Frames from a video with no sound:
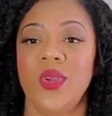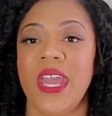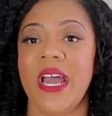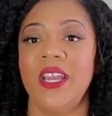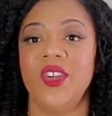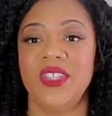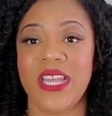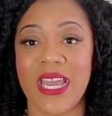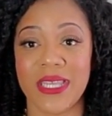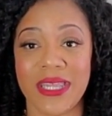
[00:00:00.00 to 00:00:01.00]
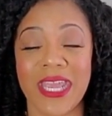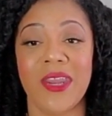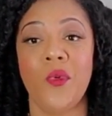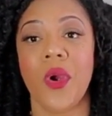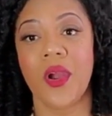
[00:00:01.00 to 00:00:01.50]
where they understand that they
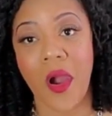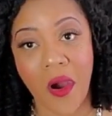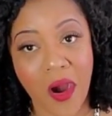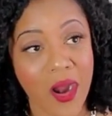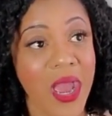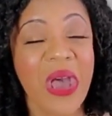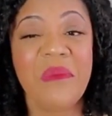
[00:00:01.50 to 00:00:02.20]
can work hard,